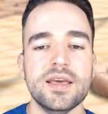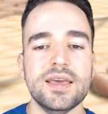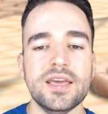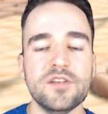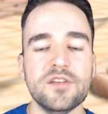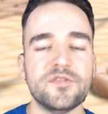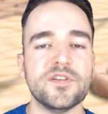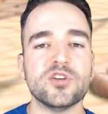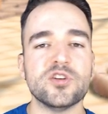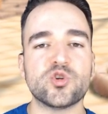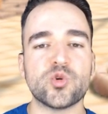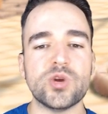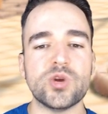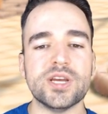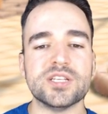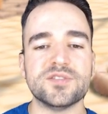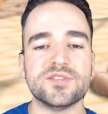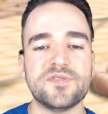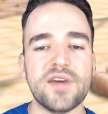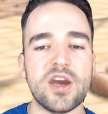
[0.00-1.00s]
Infantry
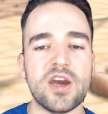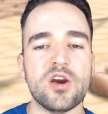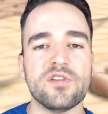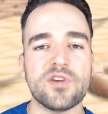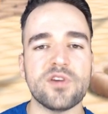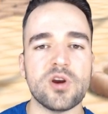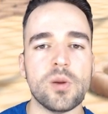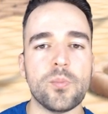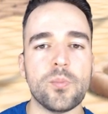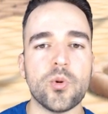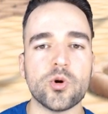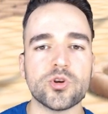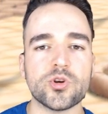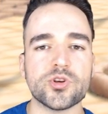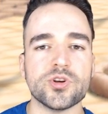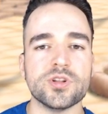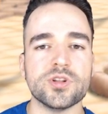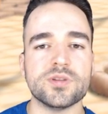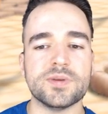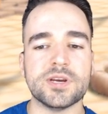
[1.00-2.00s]
is very
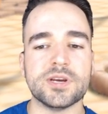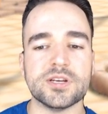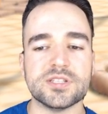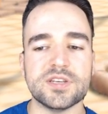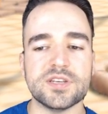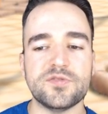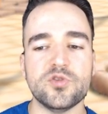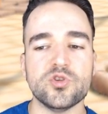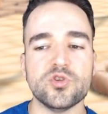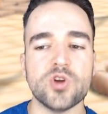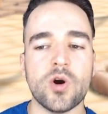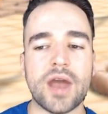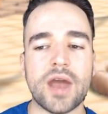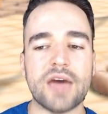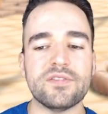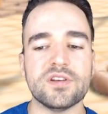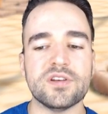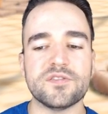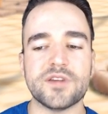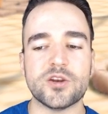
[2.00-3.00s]
important because if you don't
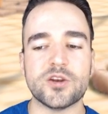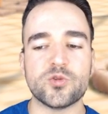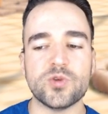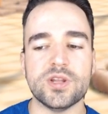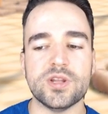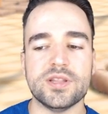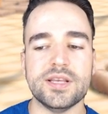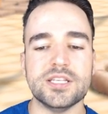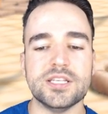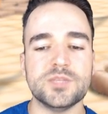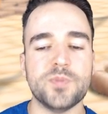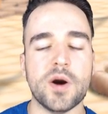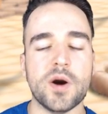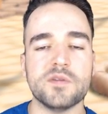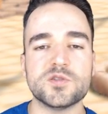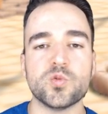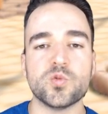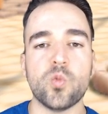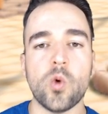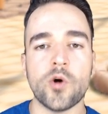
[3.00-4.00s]
have infantry, these
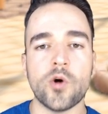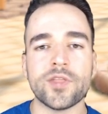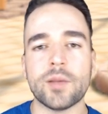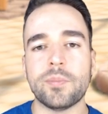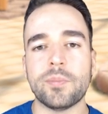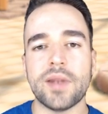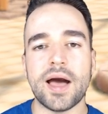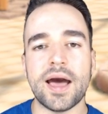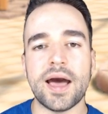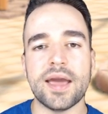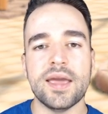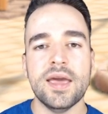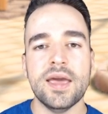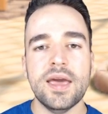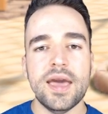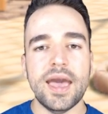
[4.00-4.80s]
buffs won't apply,